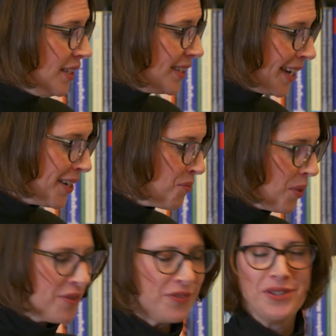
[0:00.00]
yeah, a
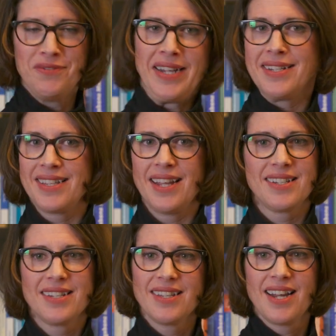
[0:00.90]
wonderful event that
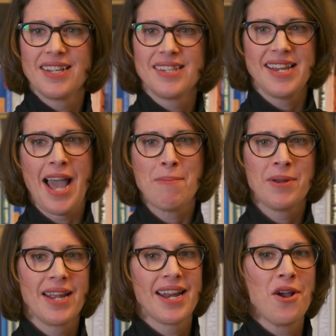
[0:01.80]
that I see
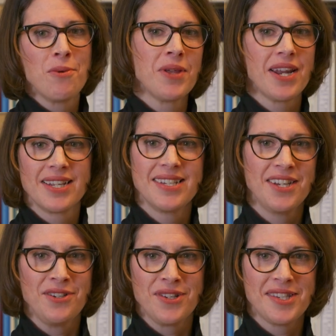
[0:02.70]
happening, and I hope that I
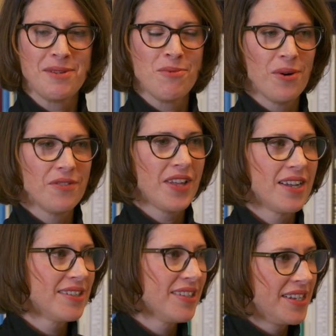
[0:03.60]
continue to see more of
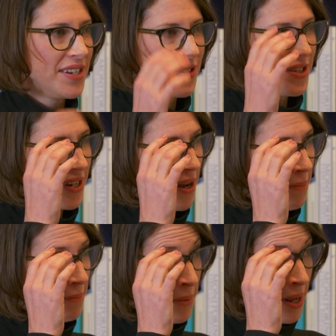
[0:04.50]
that in the years to
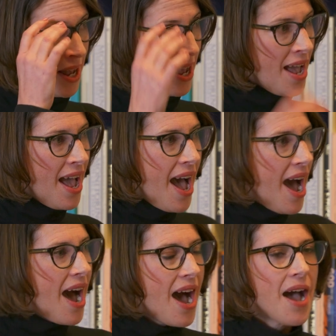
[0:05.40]
come.
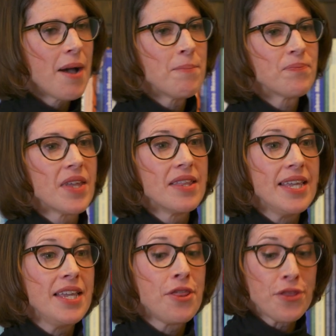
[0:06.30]
Um,
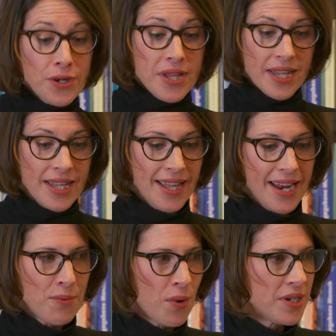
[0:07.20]
the third thing that
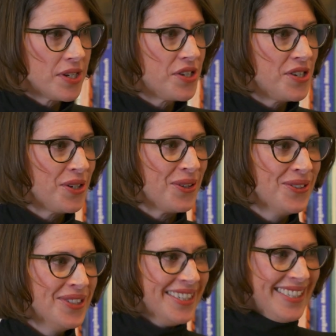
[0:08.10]
I wanted to
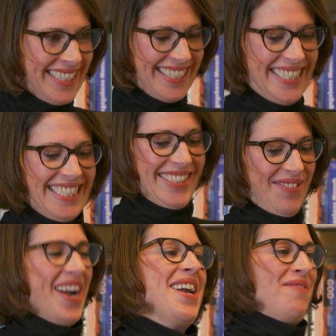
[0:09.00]
do
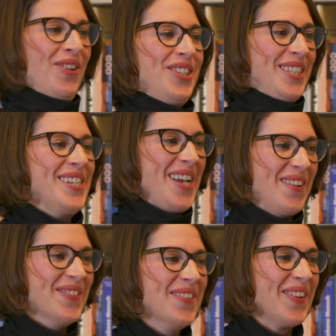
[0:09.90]
I am watching the time, I